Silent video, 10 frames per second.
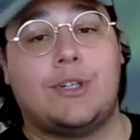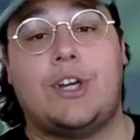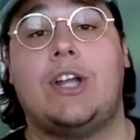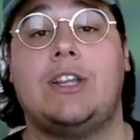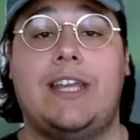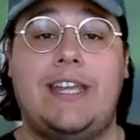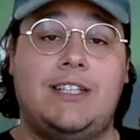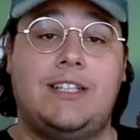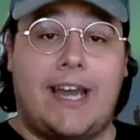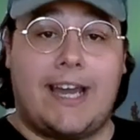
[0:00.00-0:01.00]
to a
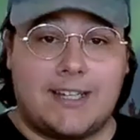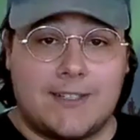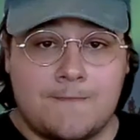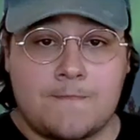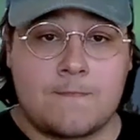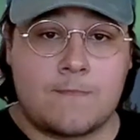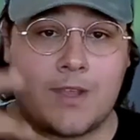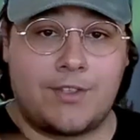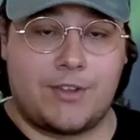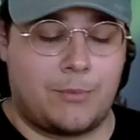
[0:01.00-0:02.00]
league ladder
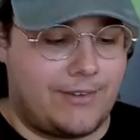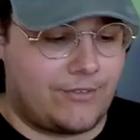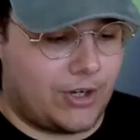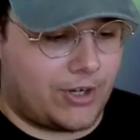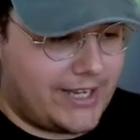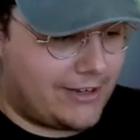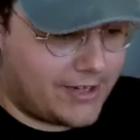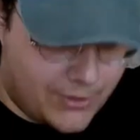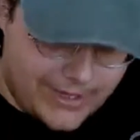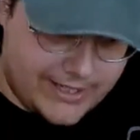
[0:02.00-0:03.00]
that we've got here
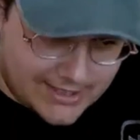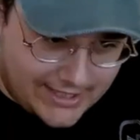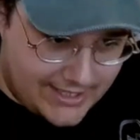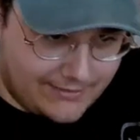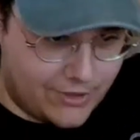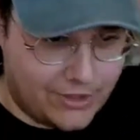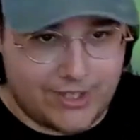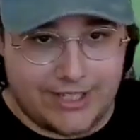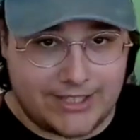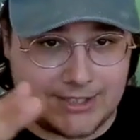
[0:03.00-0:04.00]
in Queensland, they've
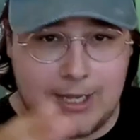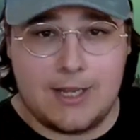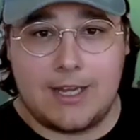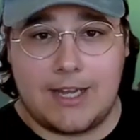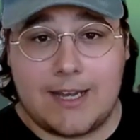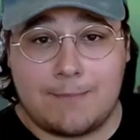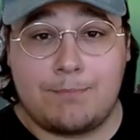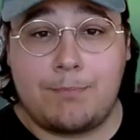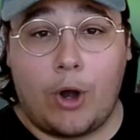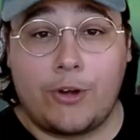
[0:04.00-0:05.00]
got these
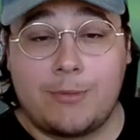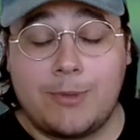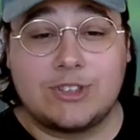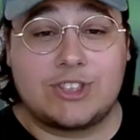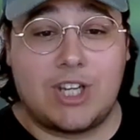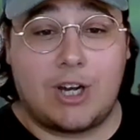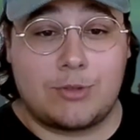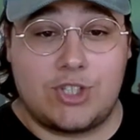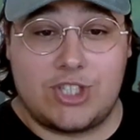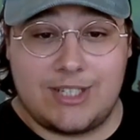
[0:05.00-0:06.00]
Pokemon
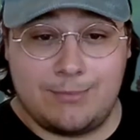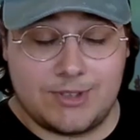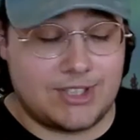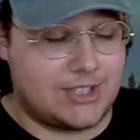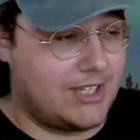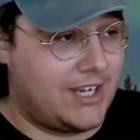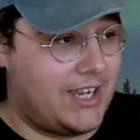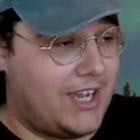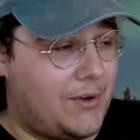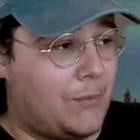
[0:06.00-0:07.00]
style gyms
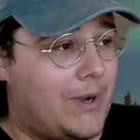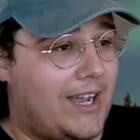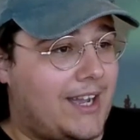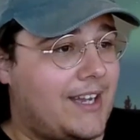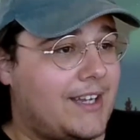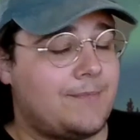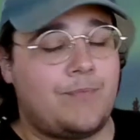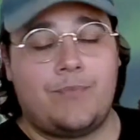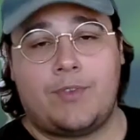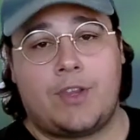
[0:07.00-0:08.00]
where
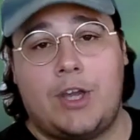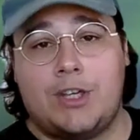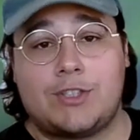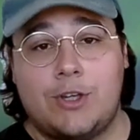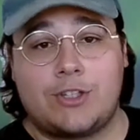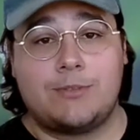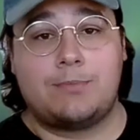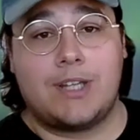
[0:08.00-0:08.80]
a certain